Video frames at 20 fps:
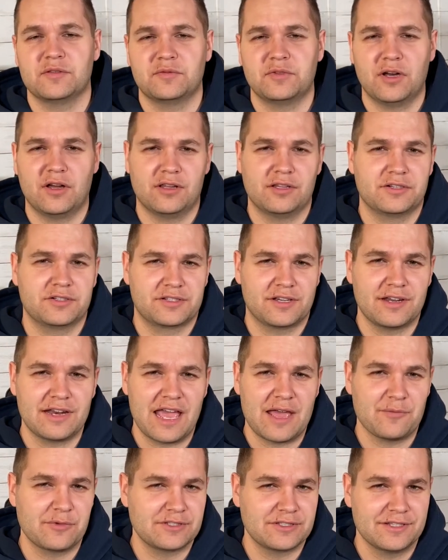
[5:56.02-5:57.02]
dollars on
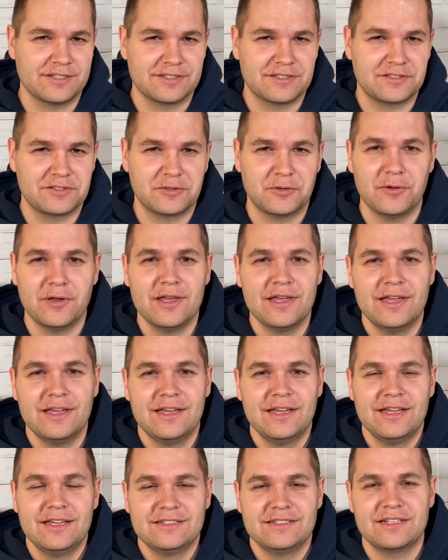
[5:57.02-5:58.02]
Amazon. So
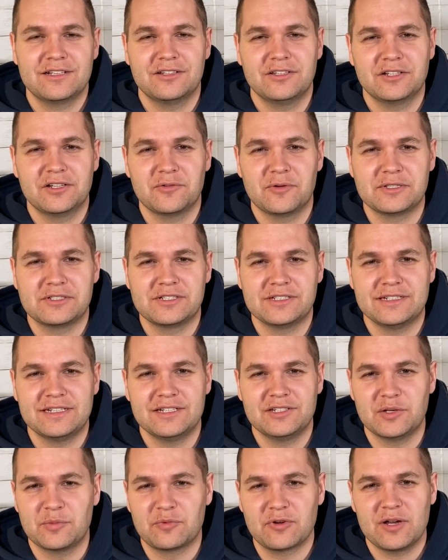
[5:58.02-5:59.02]
take a look at what you
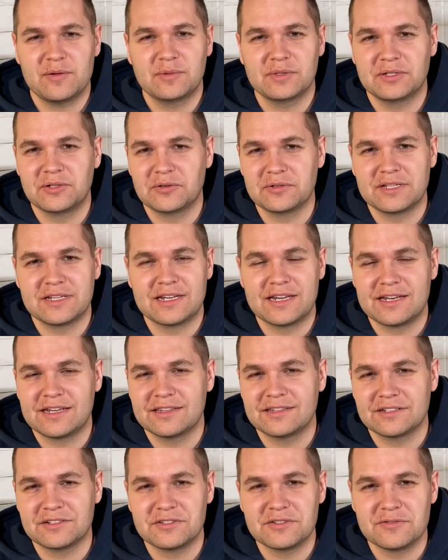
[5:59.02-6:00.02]
need. You probably don't need
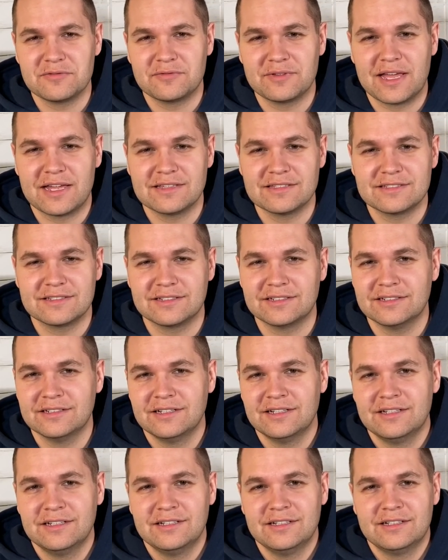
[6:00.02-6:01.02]
anything too fancy.
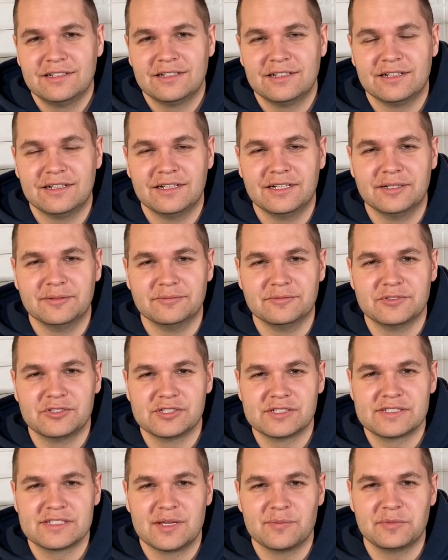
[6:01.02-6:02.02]
Um,
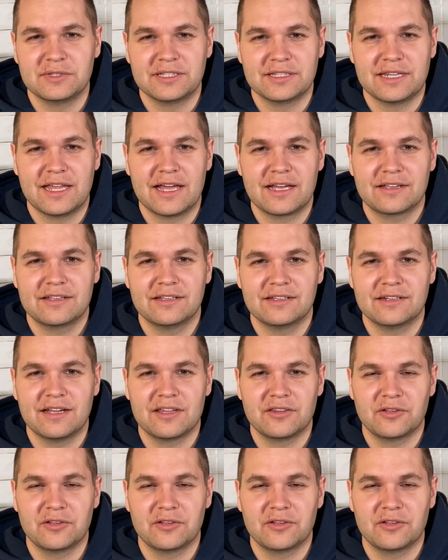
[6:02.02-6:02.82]
just something that can either